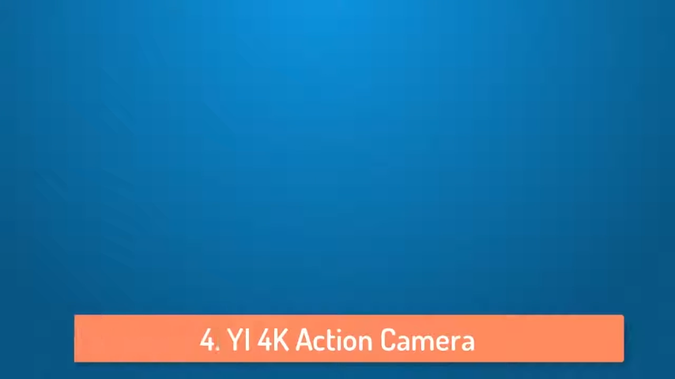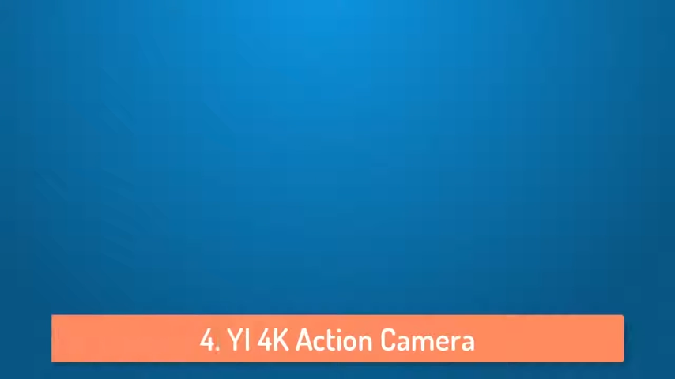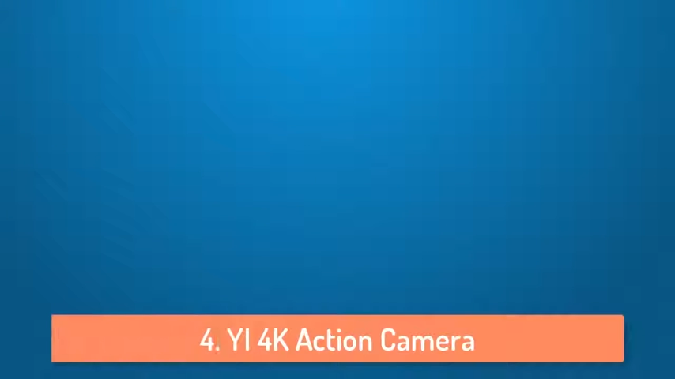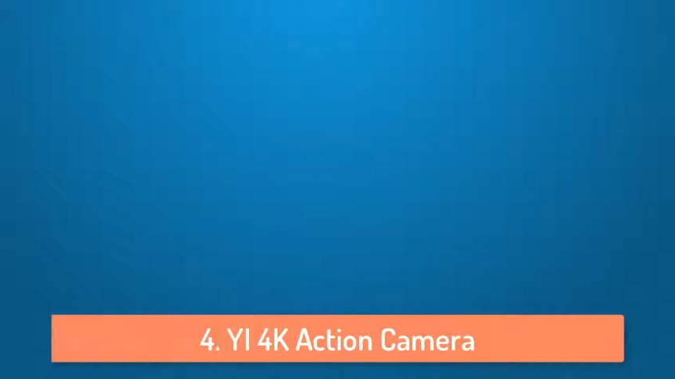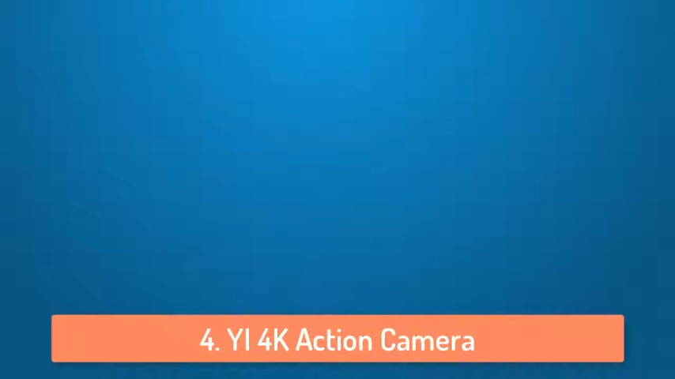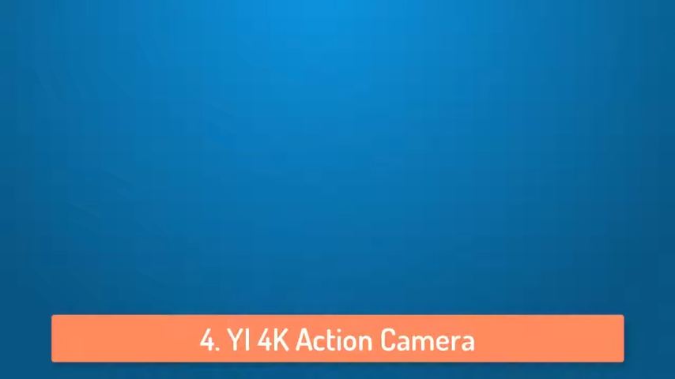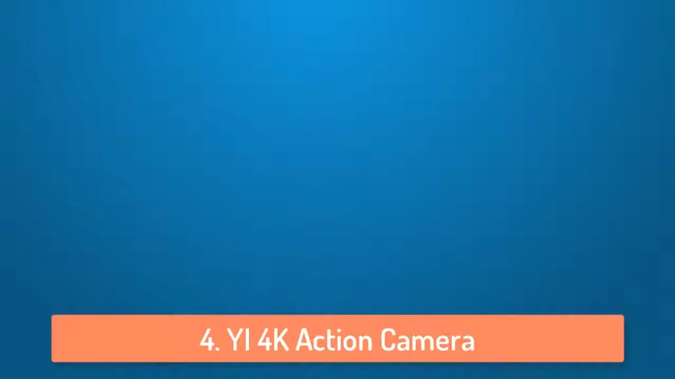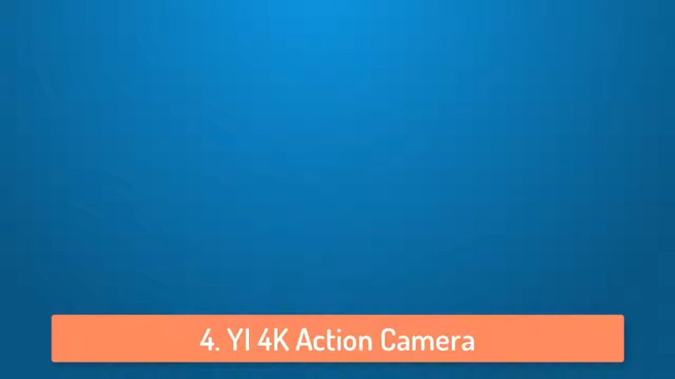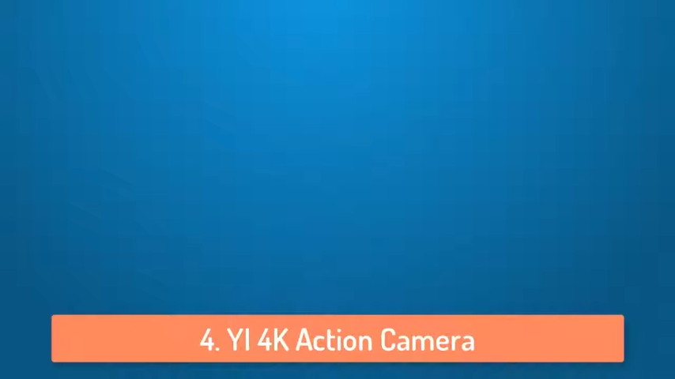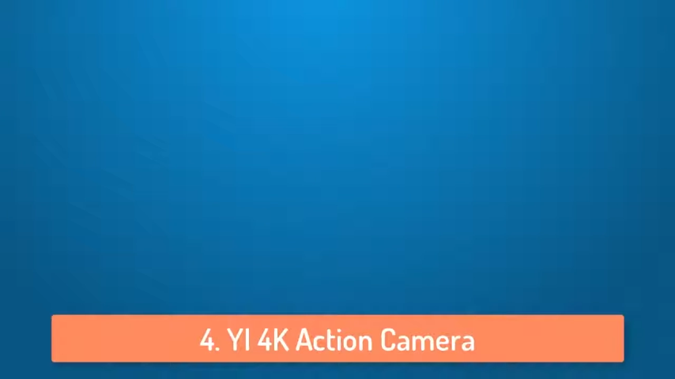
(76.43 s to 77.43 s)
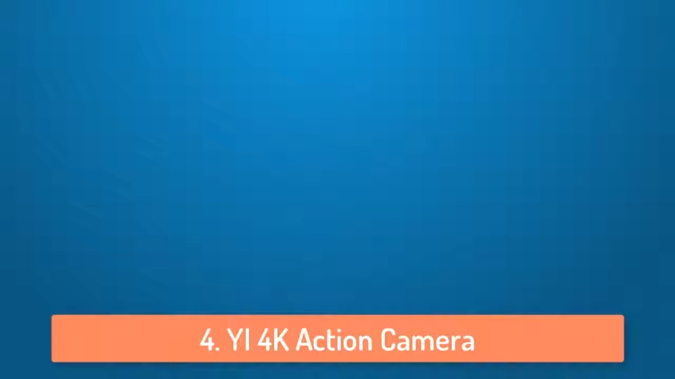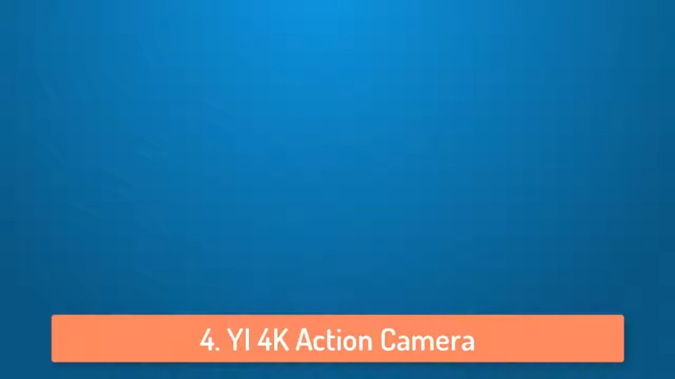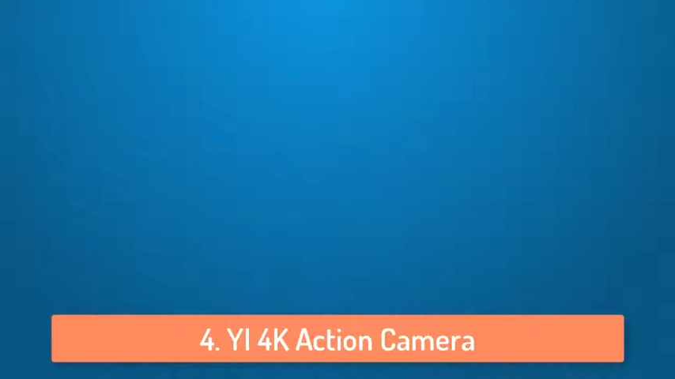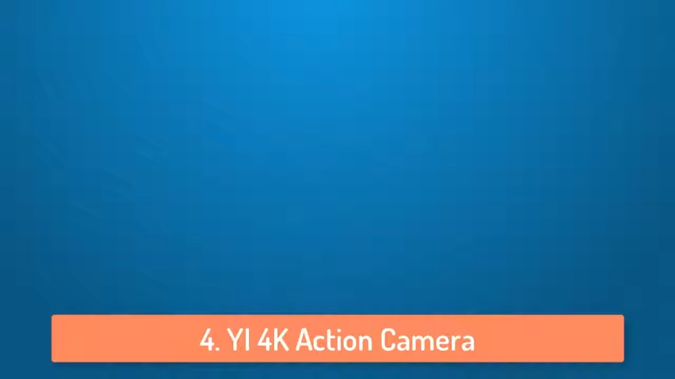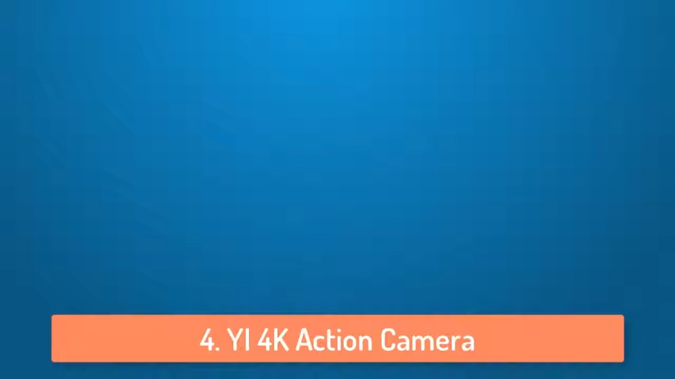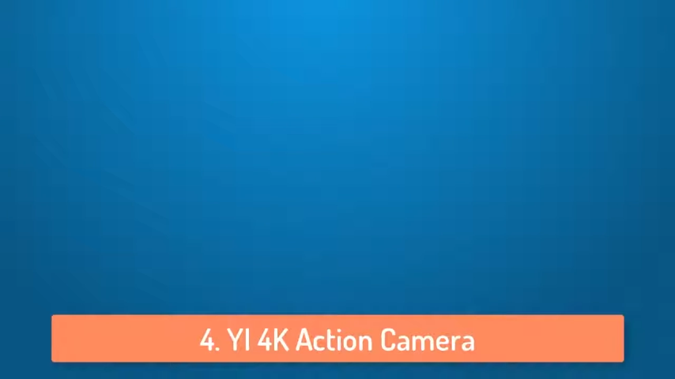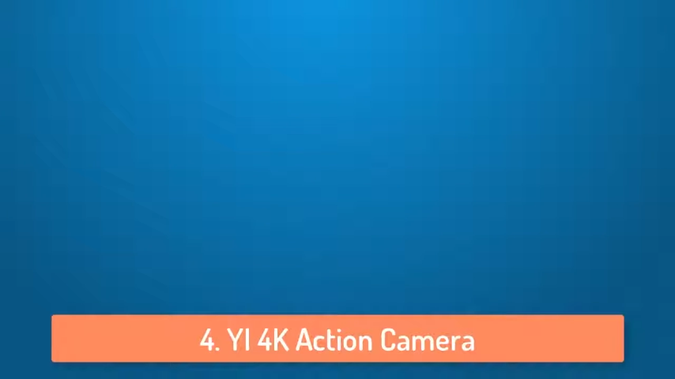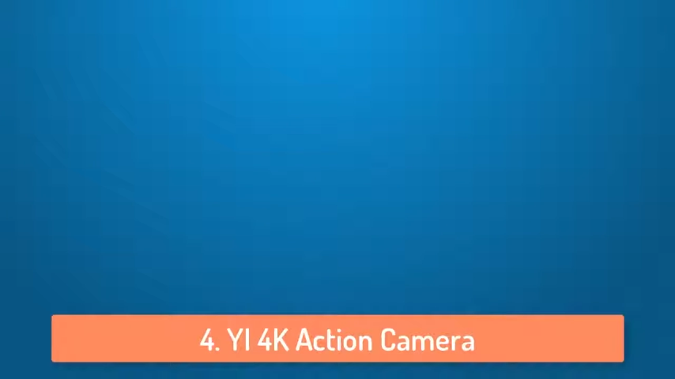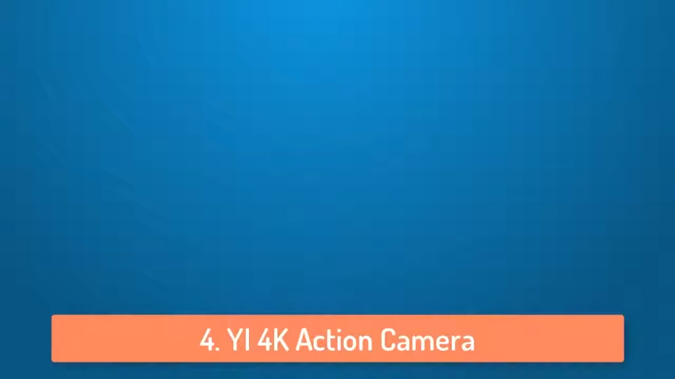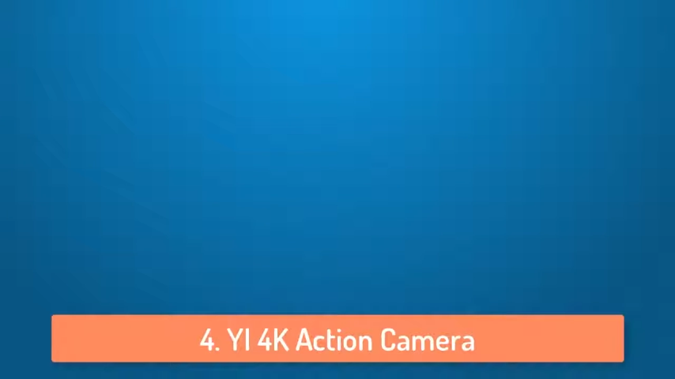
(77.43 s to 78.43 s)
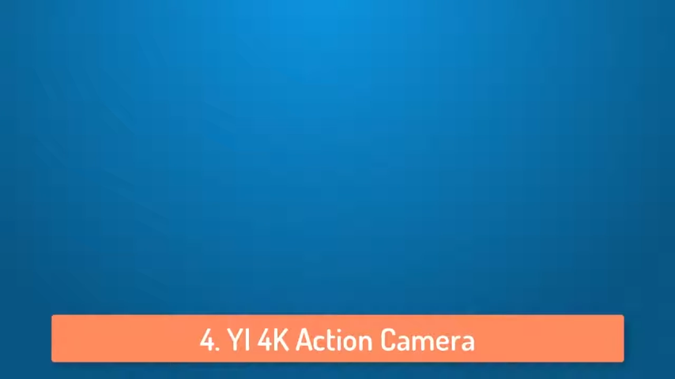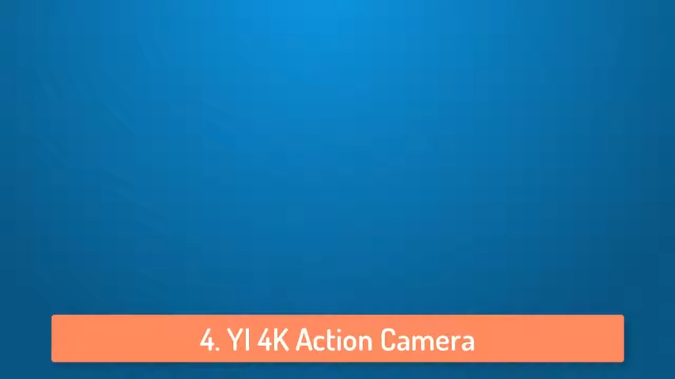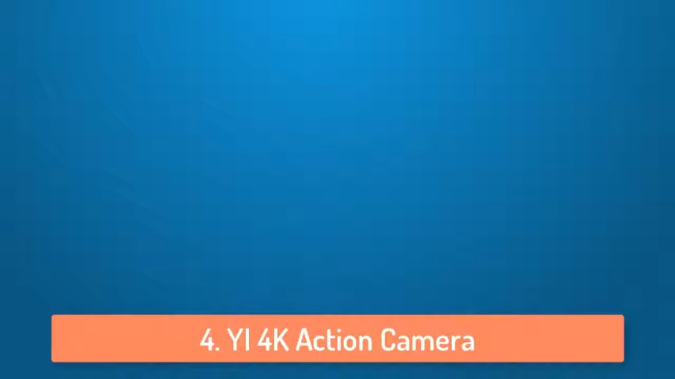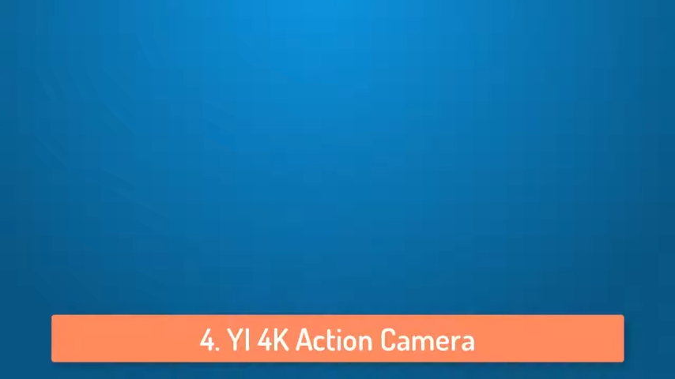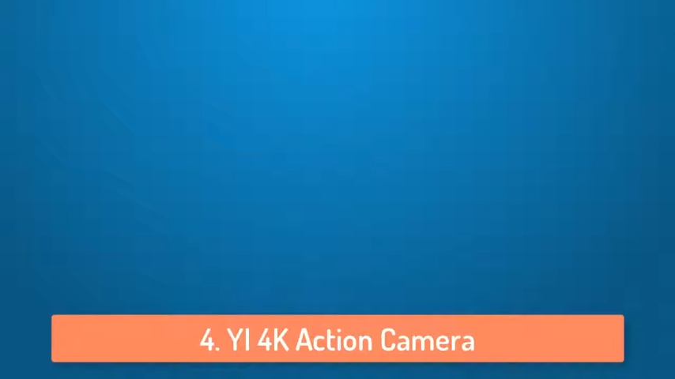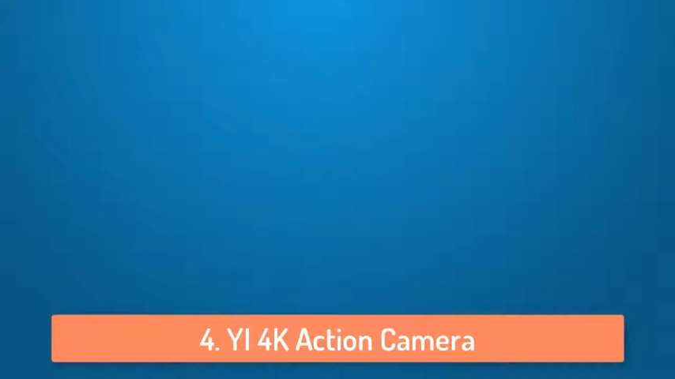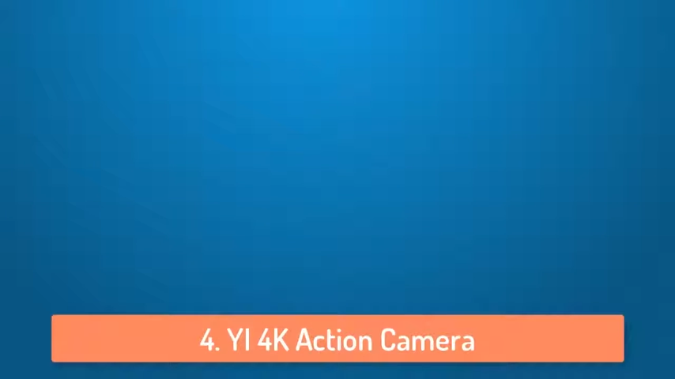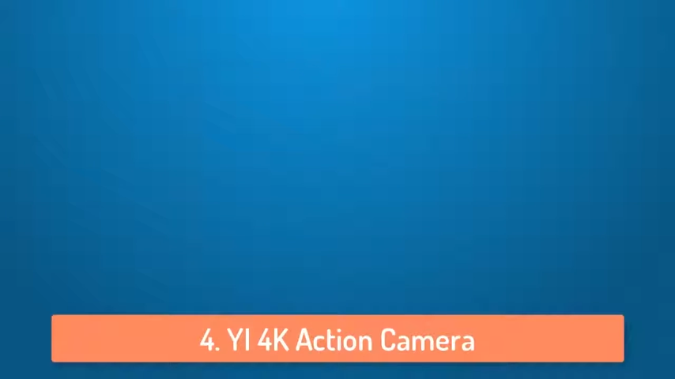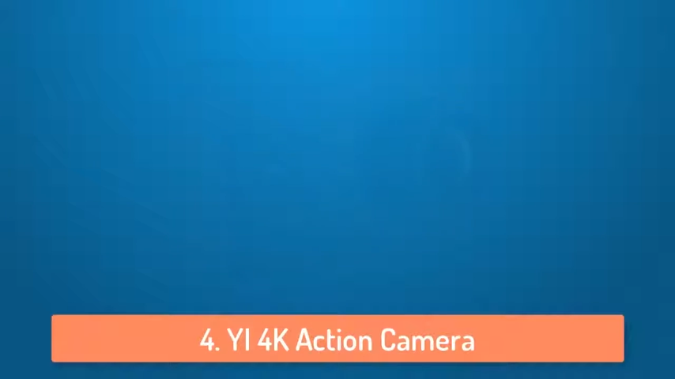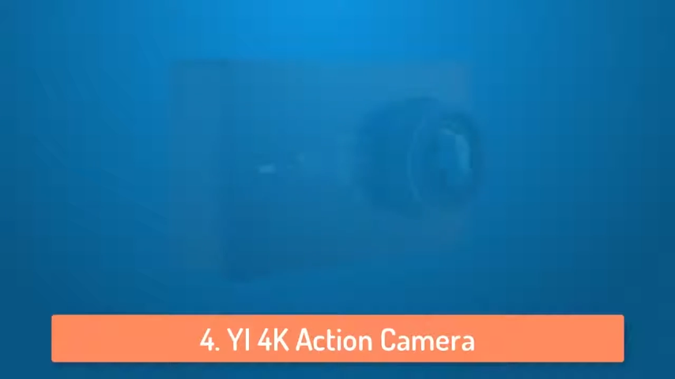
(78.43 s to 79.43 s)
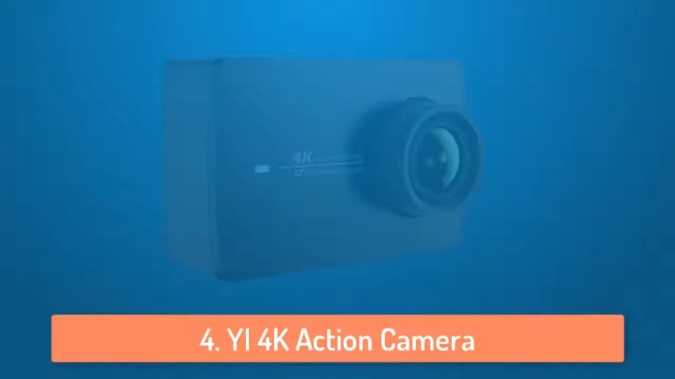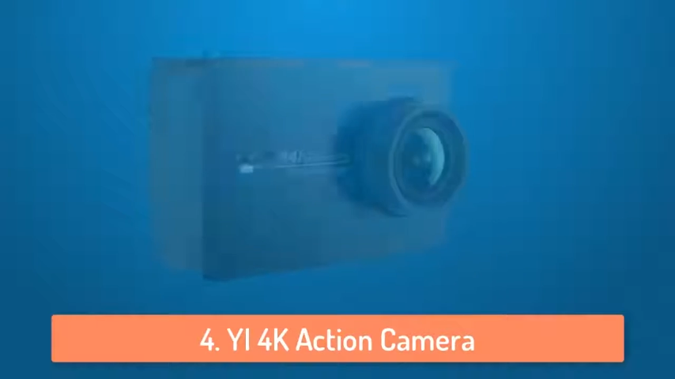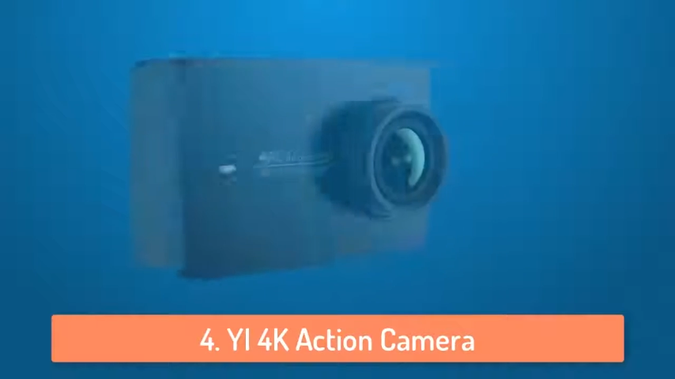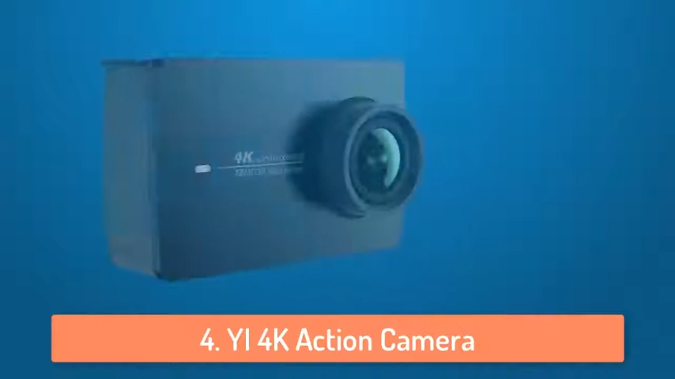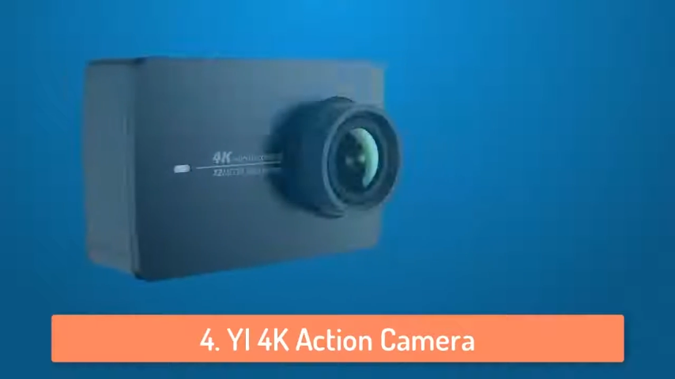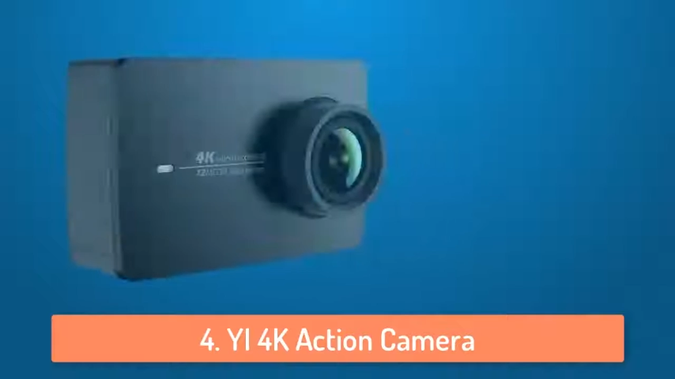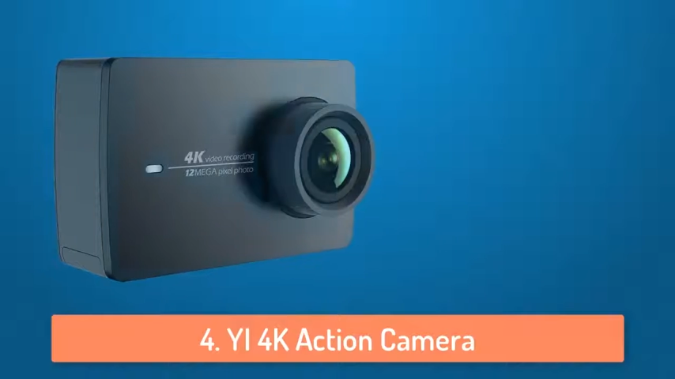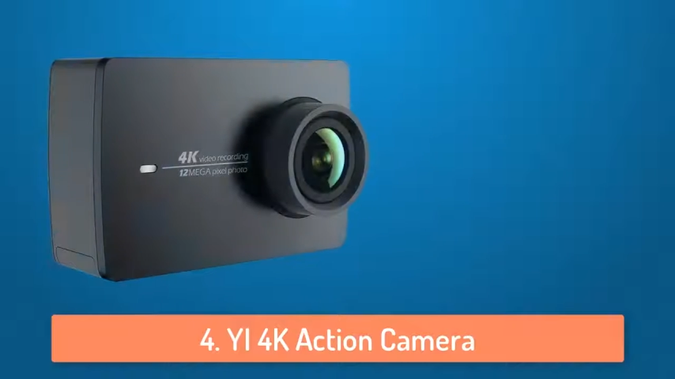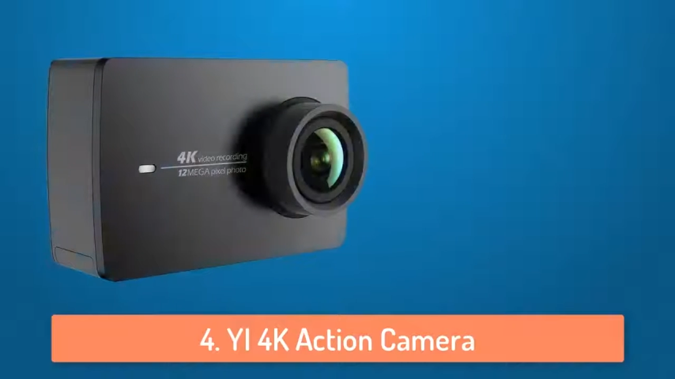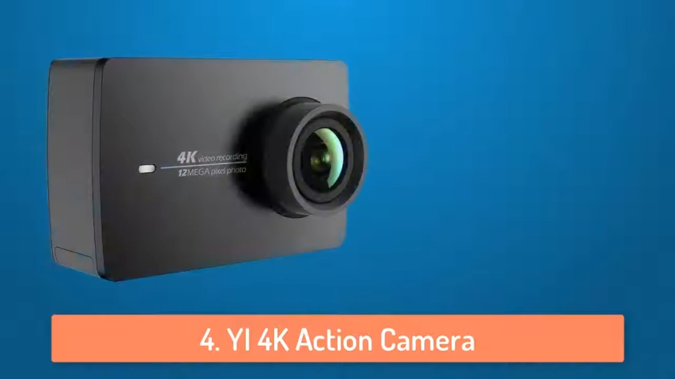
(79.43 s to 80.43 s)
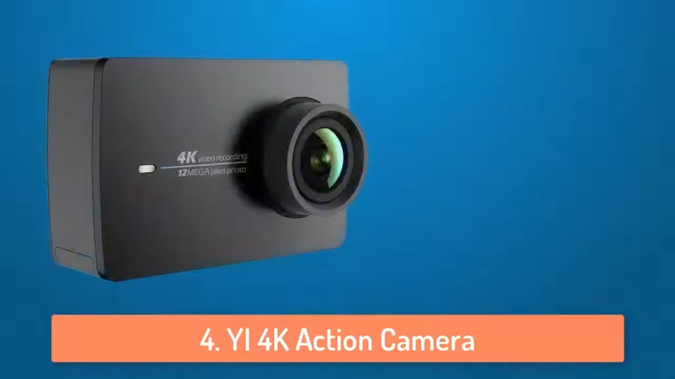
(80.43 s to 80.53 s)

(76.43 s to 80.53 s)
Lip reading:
[unreadable: no face in view]